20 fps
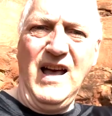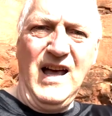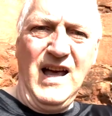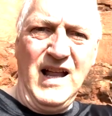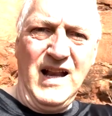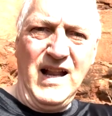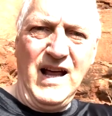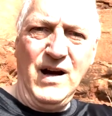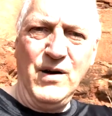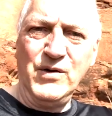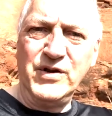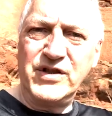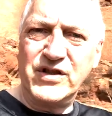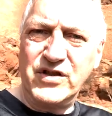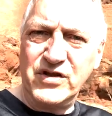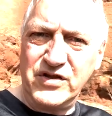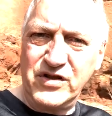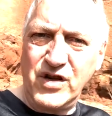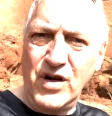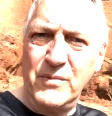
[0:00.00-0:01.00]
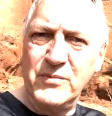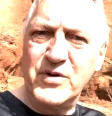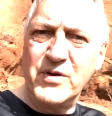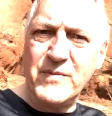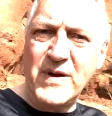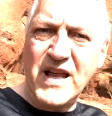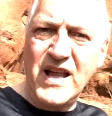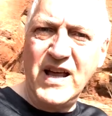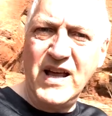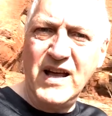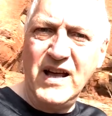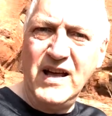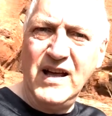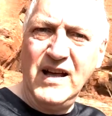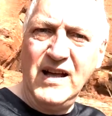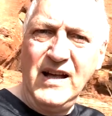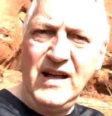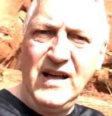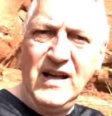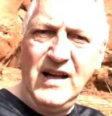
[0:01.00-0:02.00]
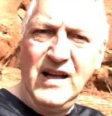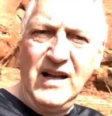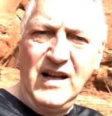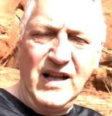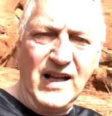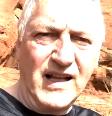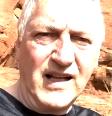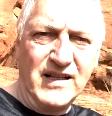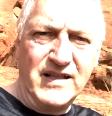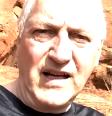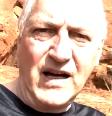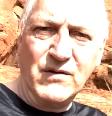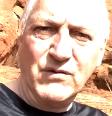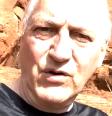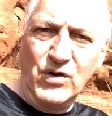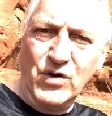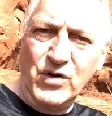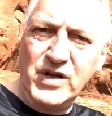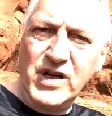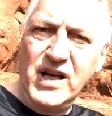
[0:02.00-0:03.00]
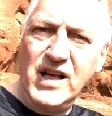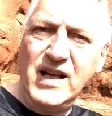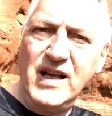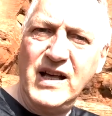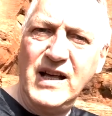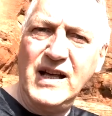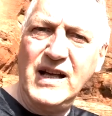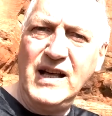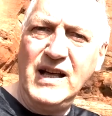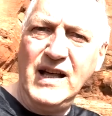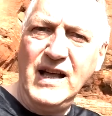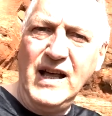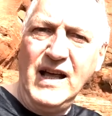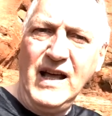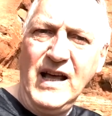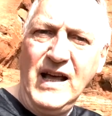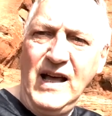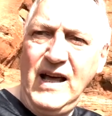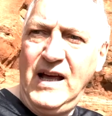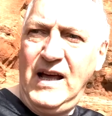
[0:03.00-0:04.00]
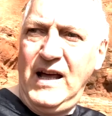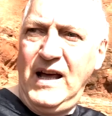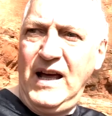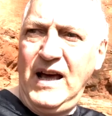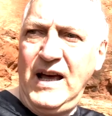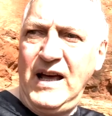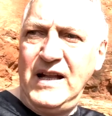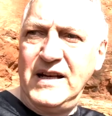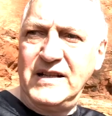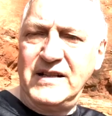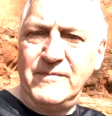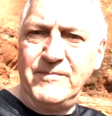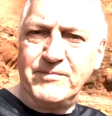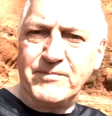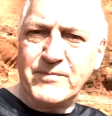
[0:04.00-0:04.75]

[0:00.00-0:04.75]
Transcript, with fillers: And now it's just come to me like a download. And